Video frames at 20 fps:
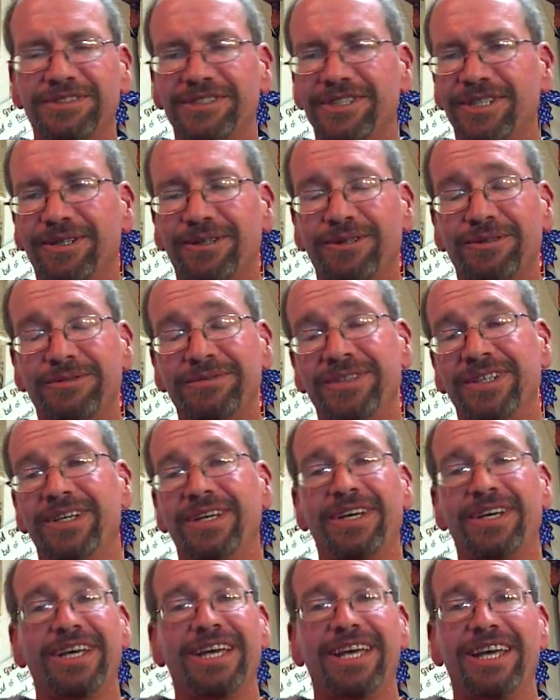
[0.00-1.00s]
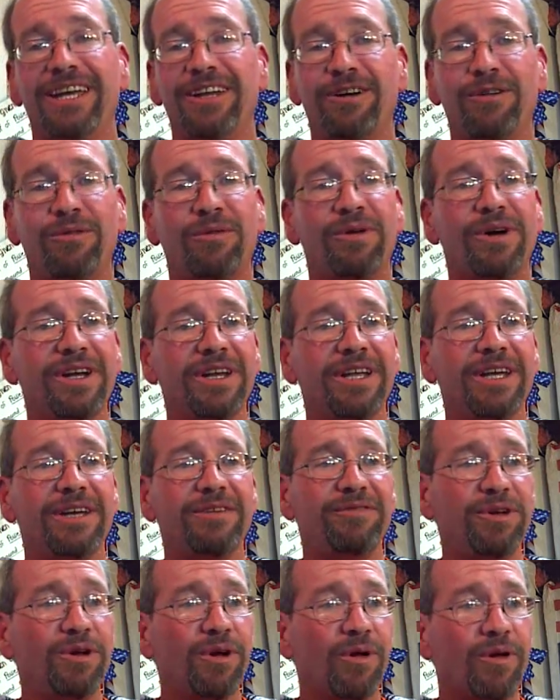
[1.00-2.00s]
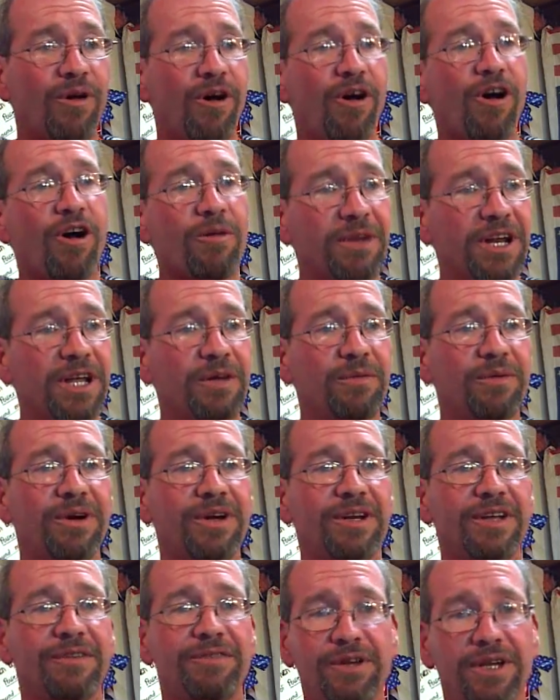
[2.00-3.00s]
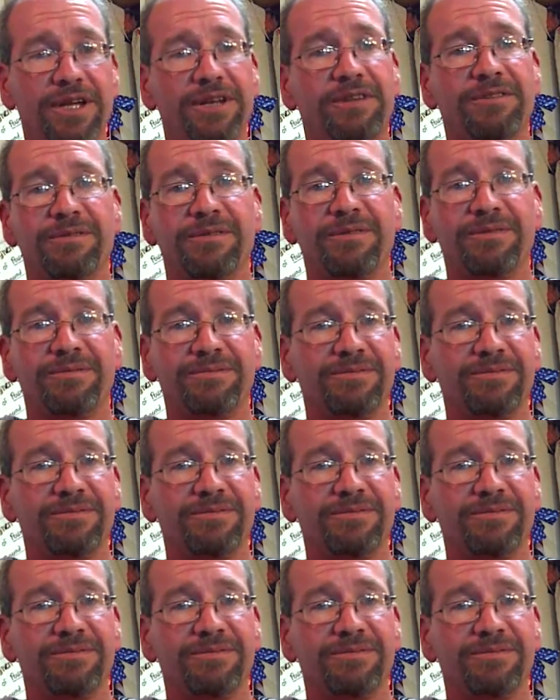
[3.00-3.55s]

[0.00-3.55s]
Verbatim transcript: So, you know what? If you don't harm anyone, if you didn't